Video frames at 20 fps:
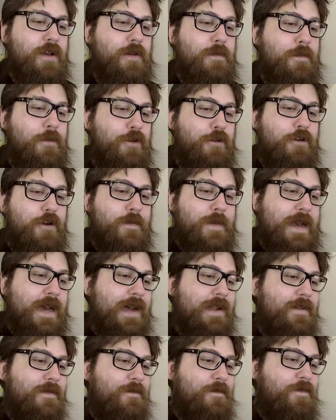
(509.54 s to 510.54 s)
more
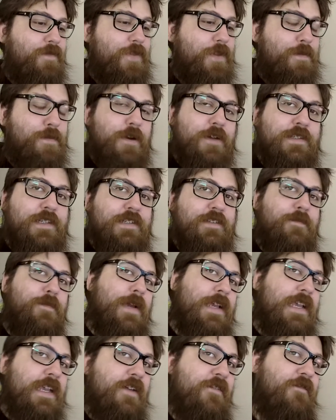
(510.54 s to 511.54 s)
about the process of
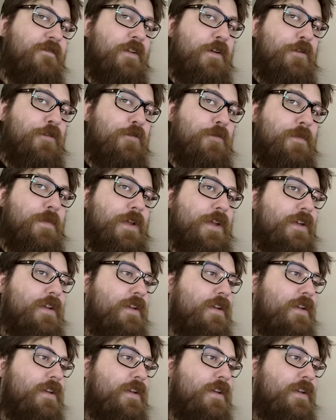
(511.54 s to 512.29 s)
making a film